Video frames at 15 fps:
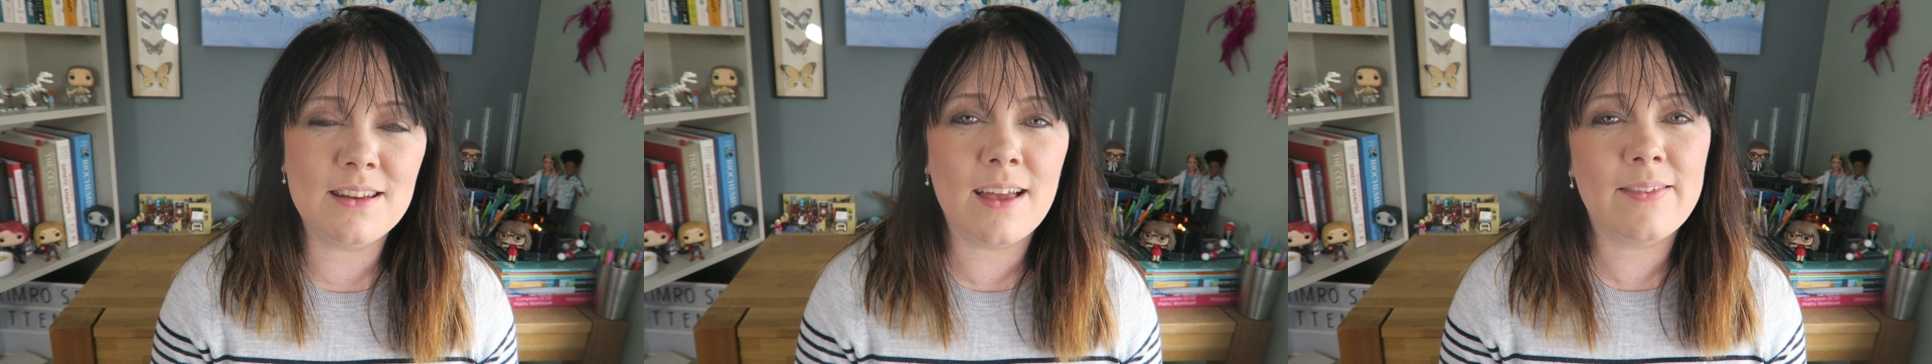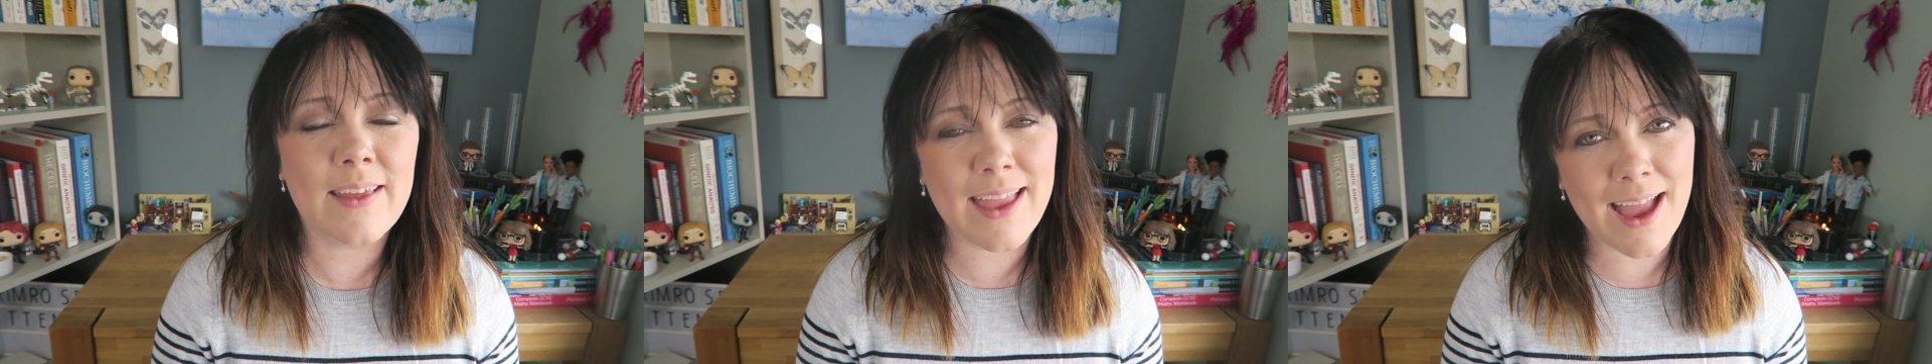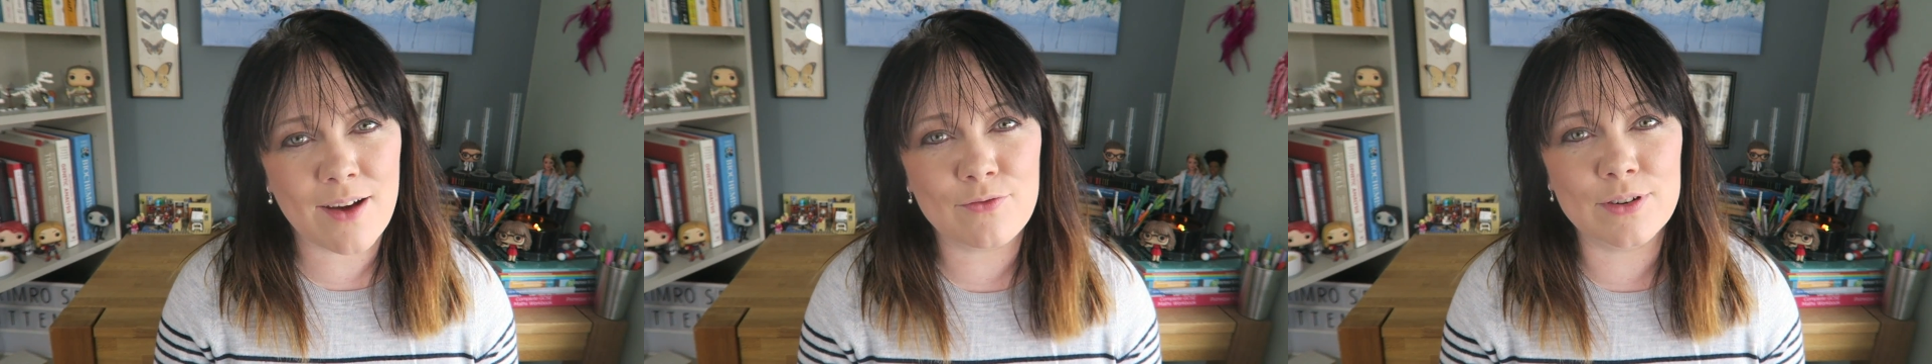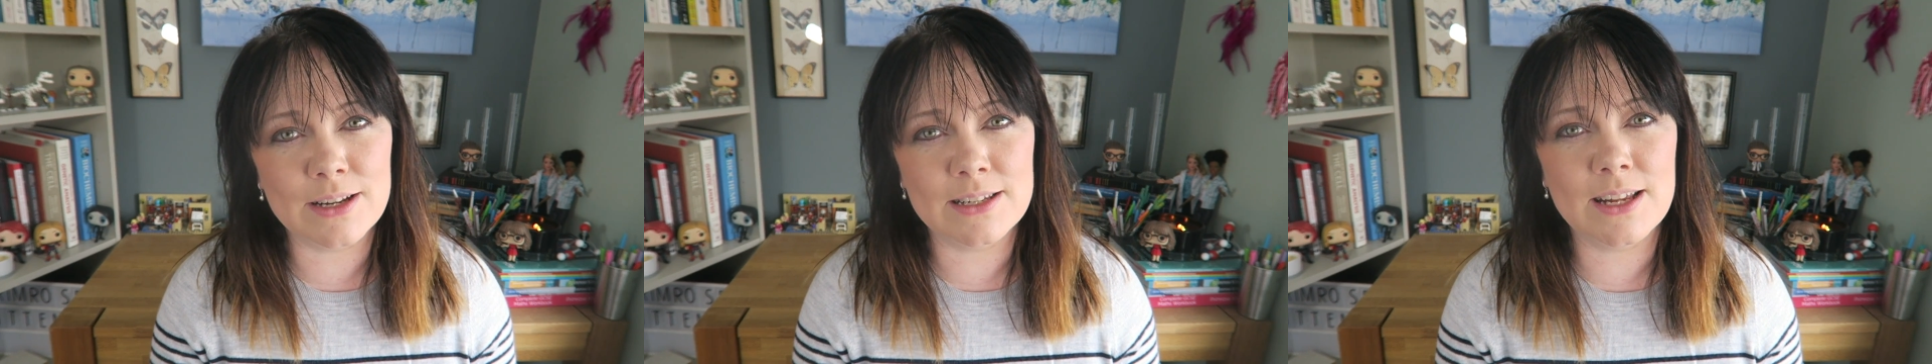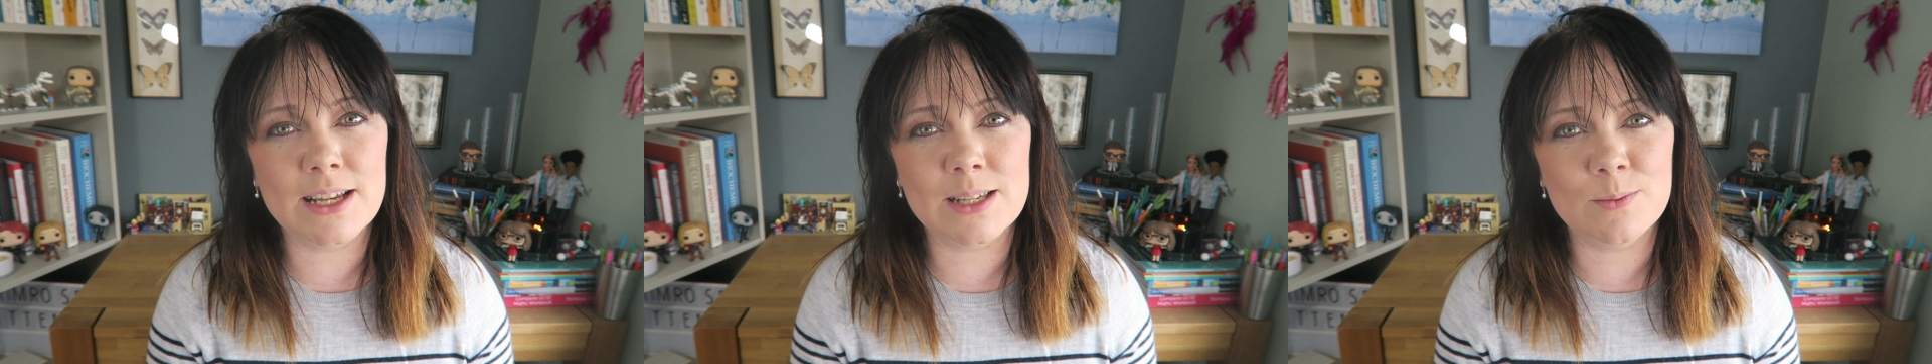and they have
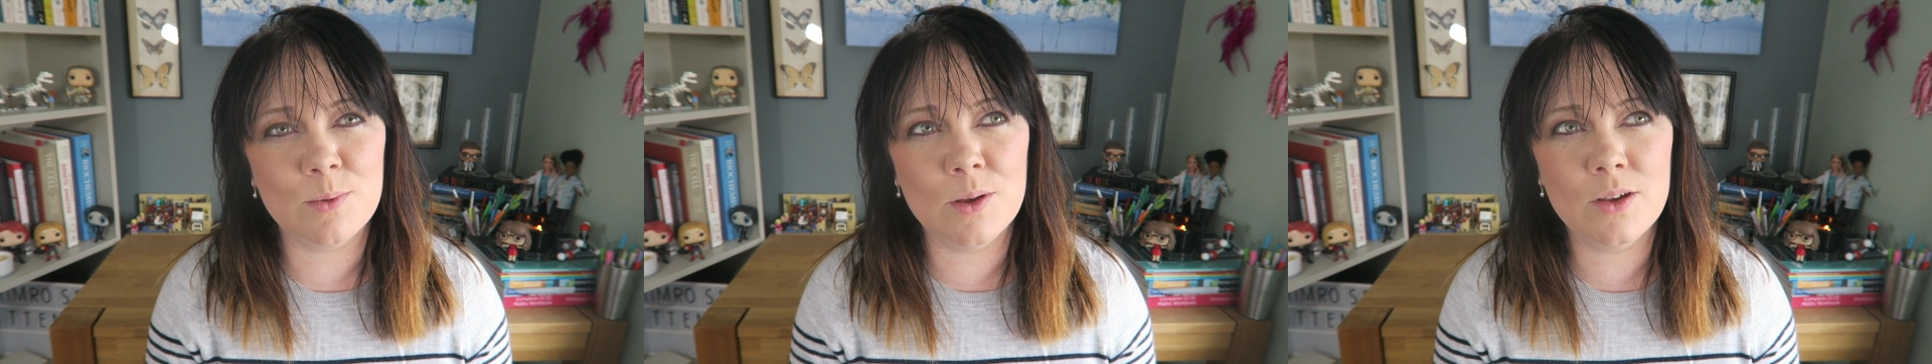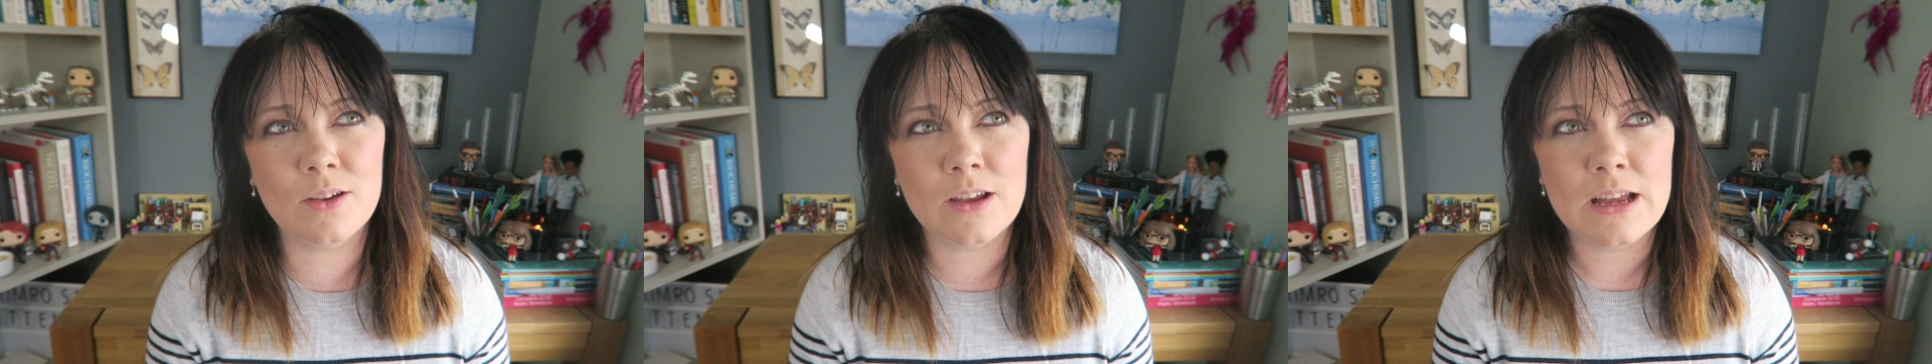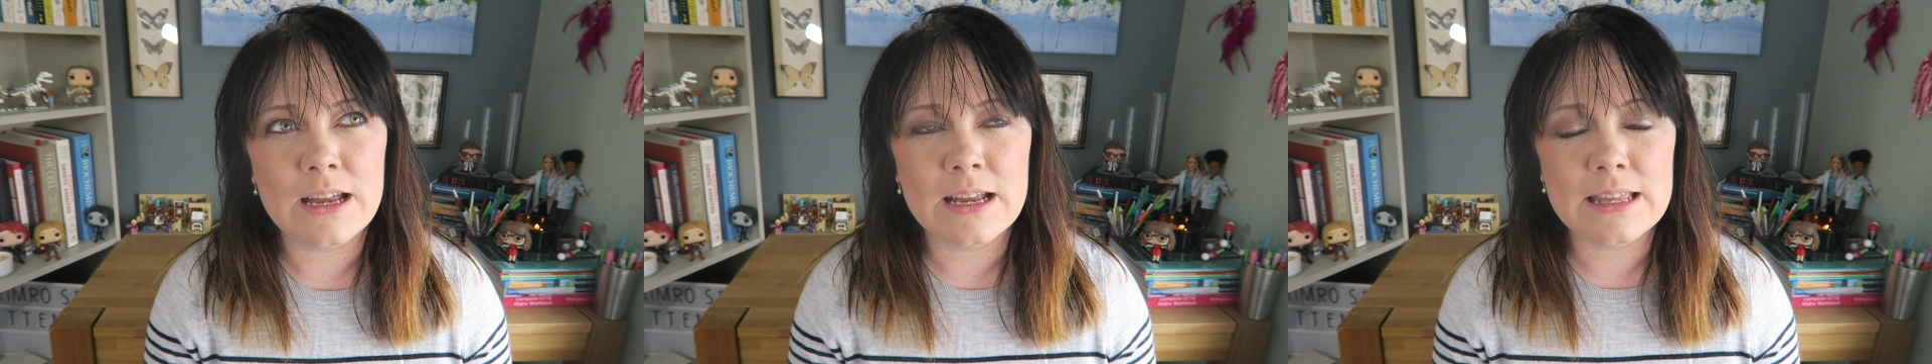written a textbook,